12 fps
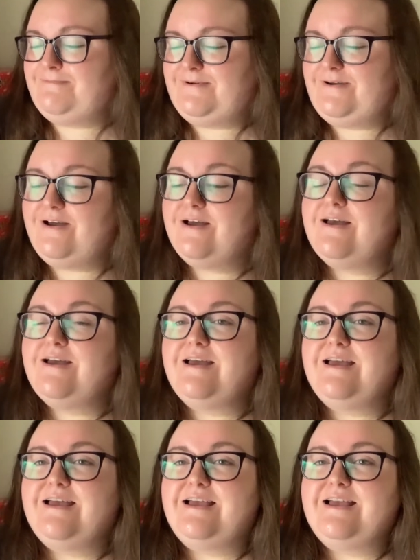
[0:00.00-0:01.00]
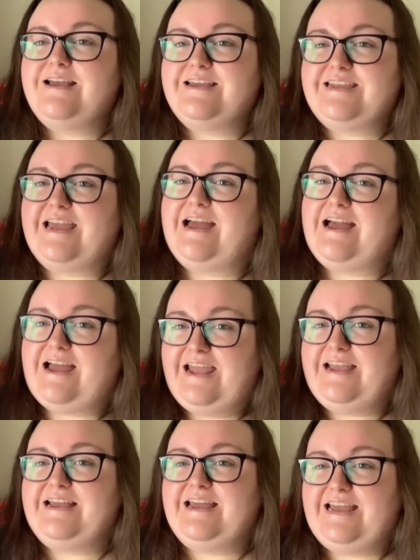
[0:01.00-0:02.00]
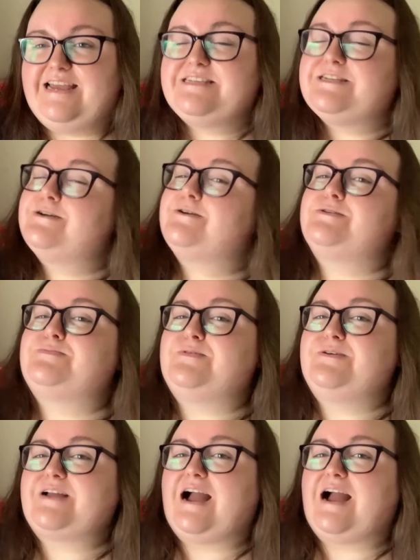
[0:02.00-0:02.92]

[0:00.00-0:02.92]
But yeah, it's a good book.